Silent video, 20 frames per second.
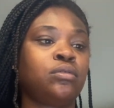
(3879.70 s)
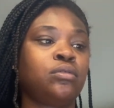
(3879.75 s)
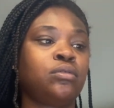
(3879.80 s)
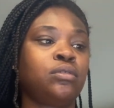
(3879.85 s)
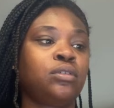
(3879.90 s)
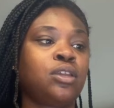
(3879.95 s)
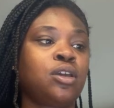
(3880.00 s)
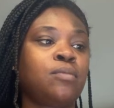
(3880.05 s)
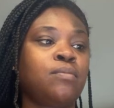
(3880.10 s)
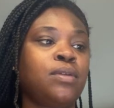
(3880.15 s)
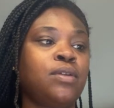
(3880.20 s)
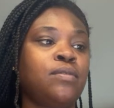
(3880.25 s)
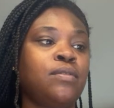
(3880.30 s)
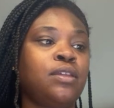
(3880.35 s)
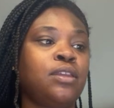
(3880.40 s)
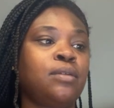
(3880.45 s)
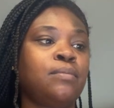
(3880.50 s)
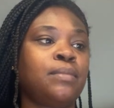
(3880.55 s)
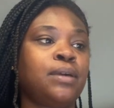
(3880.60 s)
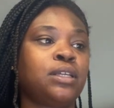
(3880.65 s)
Don't be
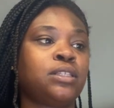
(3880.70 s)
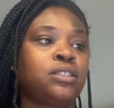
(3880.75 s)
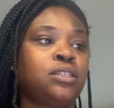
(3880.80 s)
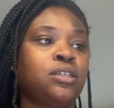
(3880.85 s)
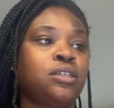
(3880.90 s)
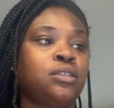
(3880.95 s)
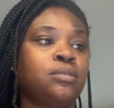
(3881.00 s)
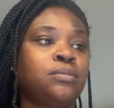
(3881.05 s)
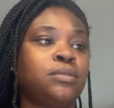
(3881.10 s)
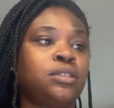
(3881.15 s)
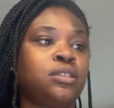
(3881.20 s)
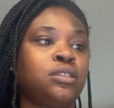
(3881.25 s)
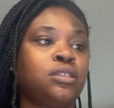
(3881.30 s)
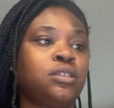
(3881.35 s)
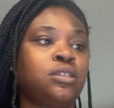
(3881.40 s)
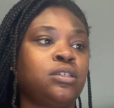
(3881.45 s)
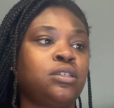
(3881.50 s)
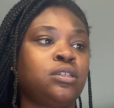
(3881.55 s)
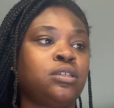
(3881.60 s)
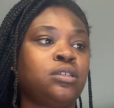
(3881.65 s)
reading my text
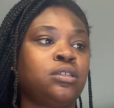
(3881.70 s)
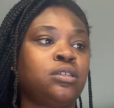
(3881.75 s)
messages.